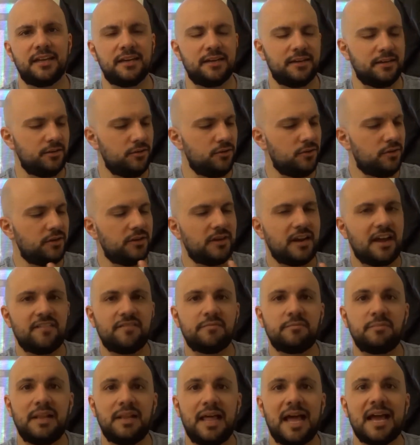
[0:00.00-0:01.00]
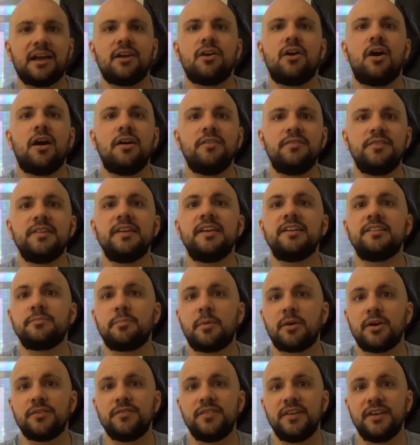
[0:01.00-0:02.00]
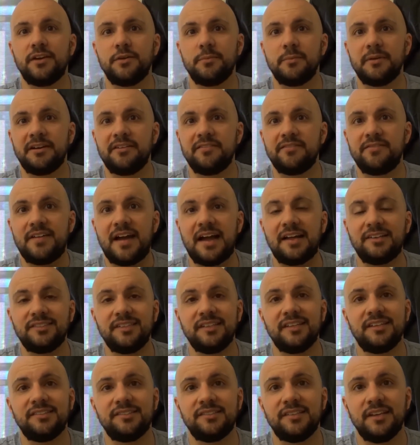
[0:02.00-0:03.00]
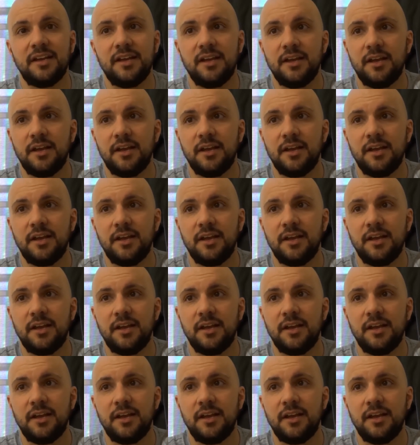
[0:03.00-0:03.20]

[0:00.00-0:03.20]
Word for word: and you can have black coffee as part of intermittent fasting because,